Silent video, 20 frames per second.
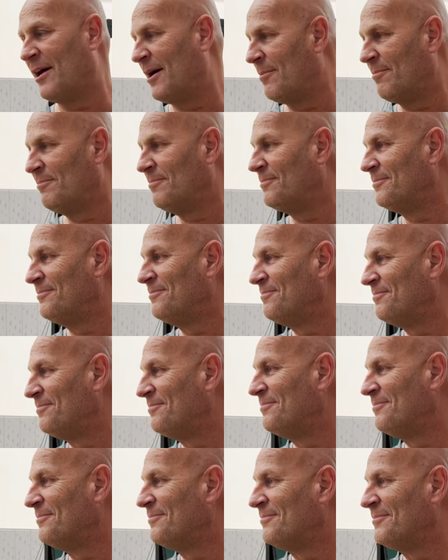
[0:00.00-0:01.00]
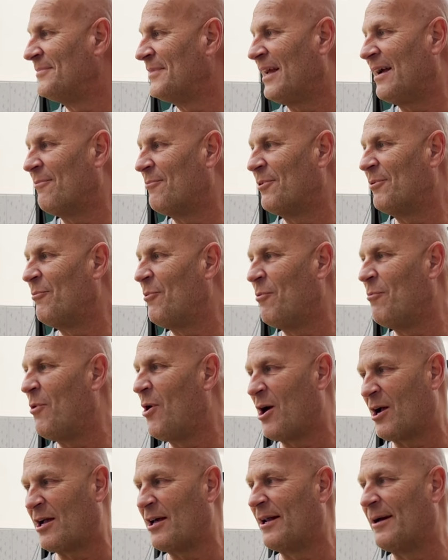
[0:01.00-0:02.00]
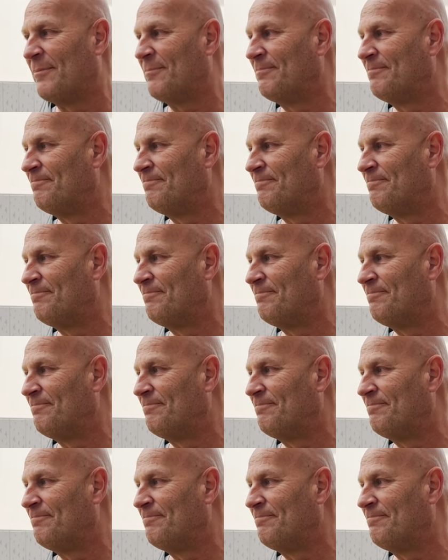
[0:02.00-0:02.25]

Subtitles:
up. No, we won't walk it up.